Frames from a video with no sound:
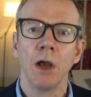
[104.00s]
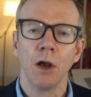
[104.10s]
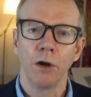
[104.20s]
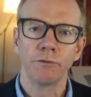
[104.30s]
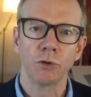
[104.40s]

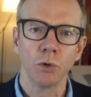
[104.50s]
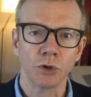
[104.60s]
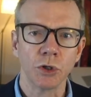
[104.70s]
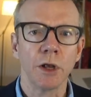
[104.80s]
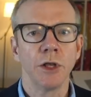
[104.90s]
Of course,
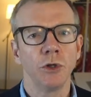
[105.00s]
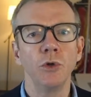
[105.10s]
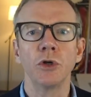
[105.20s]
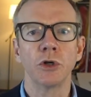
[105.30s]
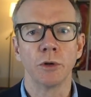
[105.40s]
you
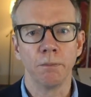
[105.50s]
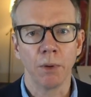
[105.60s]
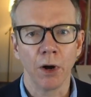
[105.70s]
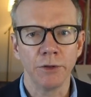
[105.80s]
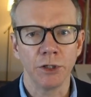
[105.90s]
can
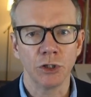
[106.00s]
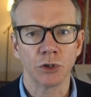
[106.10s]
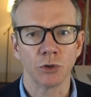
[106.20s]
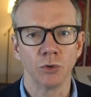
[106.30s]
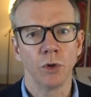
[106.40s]
combine these
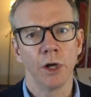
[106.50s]
two